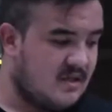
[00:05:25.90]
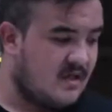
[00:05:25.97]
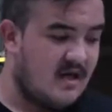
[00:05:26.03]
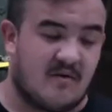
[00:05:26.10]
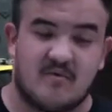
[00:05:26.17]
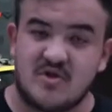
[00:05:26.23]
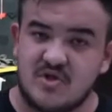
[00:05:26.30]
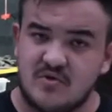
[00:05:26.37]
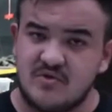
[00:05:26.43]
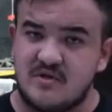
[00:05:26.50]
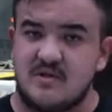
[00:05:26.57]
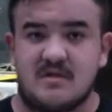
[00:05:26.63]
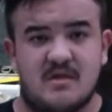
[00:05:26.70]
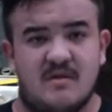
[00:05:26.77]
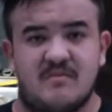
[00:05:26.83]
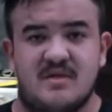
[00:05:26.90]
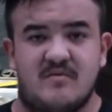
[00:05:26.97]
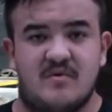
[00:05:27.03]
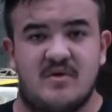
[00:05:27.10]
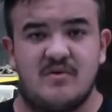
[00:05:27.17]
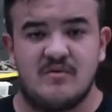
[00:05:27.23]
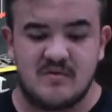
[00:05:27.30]
and we showed you the tubs that
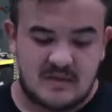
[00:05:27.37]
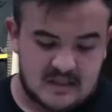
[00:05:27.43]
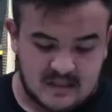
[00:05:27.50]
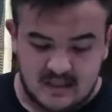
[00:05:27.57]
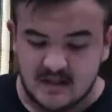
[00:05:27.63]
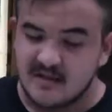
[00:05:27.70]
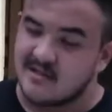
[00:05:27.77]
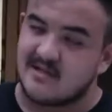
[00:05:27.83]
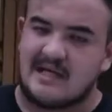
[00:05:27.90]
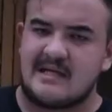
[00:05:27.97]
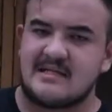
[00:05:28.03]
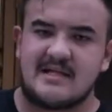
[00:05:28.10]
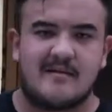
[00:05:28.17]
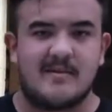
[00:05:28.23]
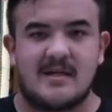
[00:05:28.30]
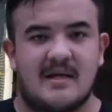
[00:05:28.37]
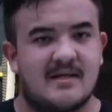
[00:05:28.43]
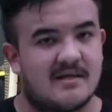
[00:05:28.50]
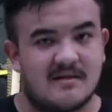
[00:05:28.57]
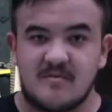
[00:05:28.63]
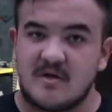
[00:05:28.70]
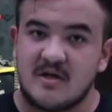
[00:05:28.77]
we use. So now it's time to get
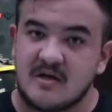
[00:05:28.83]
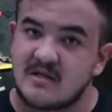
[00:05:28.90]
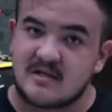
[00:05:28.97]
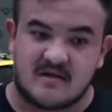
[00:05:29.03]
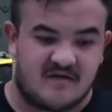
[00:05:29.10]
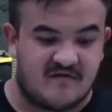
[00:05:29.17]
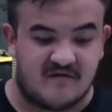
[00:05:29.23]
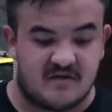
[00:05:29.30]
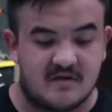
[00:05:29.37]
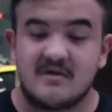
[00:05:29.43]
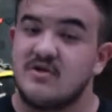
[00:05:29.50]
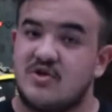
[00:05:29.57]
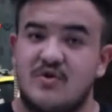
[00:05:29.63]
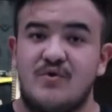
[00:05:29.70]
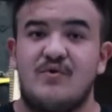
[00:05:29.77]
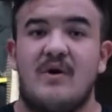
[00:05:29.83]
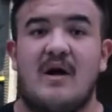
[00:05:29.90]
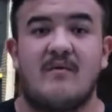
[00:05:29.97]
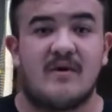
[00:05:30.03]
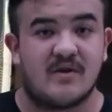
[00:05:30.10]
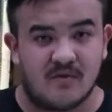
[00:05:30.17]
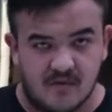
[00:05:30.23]
to the good stuff and show you how
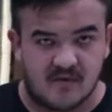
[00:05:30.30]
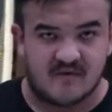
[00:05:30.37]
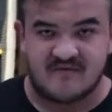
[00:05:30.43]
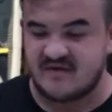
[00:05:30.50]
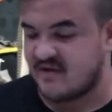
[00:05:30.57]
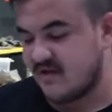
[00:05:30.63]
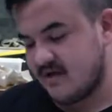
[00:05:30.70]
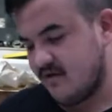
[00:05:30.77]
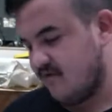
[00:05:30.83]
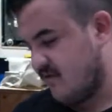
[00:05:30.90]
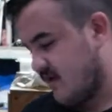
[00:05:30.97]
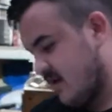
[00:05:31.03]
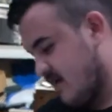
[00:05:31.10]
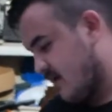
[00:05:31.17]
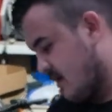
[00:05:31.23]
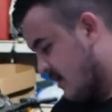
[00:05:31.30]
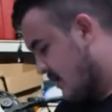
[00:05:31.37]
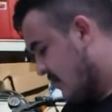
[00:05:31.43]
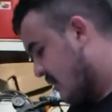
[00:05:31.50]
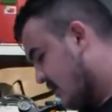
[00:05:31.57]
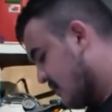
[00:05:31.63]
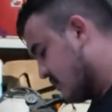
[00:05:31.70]
we do everything over here.
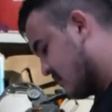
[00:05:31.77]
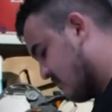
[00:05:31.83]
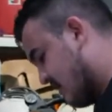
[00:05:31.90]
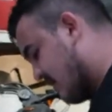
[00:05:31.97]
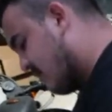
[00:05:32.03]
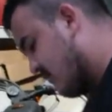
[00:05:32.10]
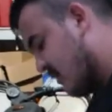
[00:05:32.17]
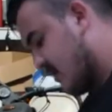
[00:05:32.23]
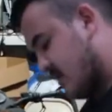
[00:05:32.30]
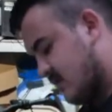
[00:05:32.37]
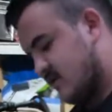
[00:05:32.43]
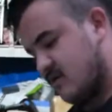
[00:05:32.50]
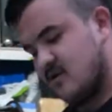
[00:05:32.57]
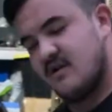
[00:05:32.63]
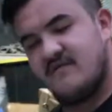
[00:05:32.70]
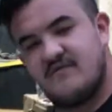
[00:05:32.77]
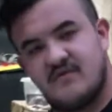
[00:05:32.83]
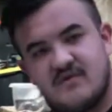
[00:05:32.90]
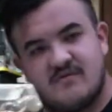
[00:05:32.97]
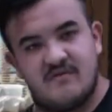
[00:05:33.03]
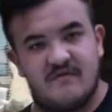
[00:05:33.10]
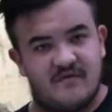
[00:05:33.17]
So now we're gonna start off with
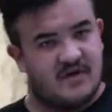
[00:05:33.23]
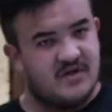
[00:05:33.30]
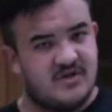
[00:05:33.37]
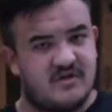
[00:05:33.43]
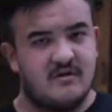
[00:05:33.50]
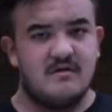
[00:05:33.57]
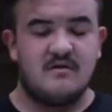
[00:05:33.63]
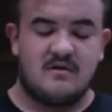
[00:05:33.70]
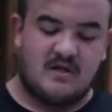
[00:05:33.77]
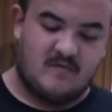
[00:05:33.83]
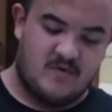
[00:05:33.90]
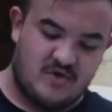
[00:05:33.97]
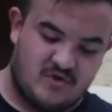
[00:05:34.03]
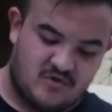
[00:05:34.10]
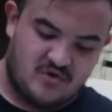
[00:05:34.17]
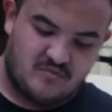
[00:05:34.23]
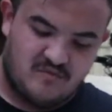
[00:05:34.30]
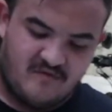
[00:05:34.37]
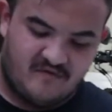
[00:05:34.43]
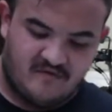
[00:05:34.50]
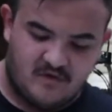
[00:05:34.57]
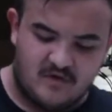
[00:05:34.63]
the refresher, like we showed you
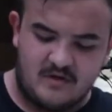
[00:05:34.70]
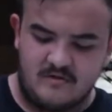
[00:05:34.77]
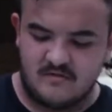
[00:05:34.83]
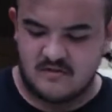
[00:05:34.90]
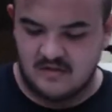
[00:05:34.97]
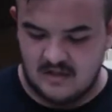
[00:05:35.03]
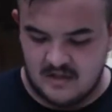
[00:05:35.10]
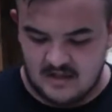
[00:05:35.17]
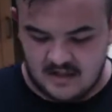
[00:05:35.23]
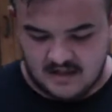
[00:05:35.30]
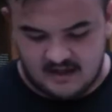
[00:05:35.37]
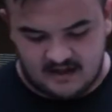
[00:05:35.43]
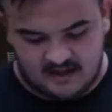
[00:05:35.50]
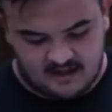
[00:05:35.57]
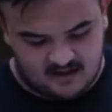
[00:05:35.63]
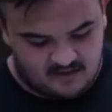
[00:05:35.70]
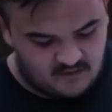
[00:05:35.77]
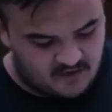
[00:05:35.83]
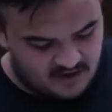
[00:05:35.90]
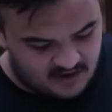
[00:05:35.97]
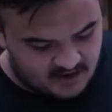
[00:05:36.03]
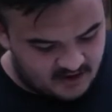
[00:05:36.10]
before. And
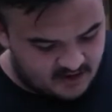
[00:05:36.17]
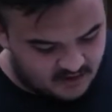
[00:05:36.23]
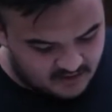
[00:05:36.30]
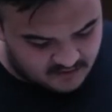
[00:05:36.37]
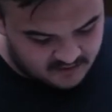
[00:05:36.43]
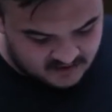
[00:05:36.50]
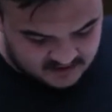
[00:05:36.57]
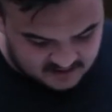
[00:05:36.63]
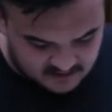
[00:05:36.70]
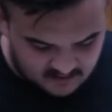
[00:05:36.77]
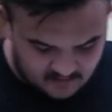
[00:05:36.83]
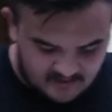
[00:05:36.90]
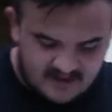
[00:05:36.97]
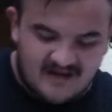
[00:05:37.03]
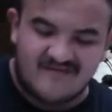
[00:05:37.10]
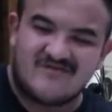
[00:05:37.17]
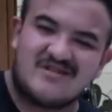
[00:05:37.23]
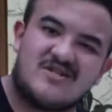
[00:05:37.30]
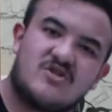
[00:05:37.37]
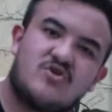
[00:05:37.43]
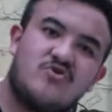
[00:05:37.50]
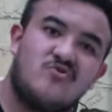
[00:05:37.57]
what you're gonna do is, we have this
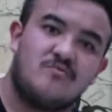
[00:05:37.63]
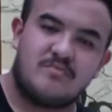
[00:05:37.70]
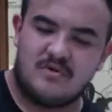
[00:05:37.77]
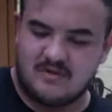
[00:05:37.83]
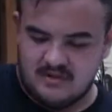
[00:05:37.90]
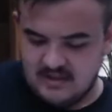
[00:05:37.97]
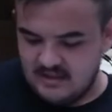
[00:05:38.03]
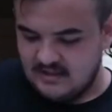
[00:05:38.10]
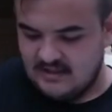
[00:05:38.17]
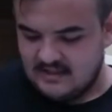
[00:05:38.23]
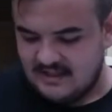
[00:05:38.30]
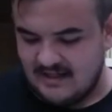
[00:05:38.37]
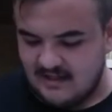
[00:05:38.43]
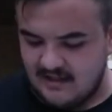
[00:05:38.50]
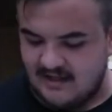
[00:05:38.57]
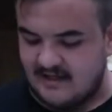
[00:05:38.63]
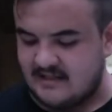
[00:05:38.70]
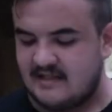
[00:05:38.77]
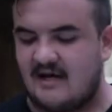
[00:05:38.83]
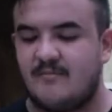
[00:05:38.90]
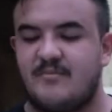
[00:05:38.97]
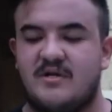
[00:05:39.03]
scoop that's kind of like a
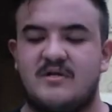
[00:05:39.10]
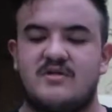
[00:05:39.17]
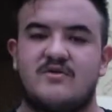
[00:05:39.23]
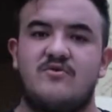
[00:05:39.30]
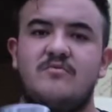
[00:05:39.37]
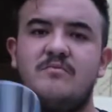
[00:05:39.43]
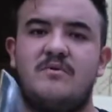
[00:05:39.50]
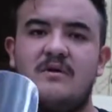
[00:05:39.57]
topping scoop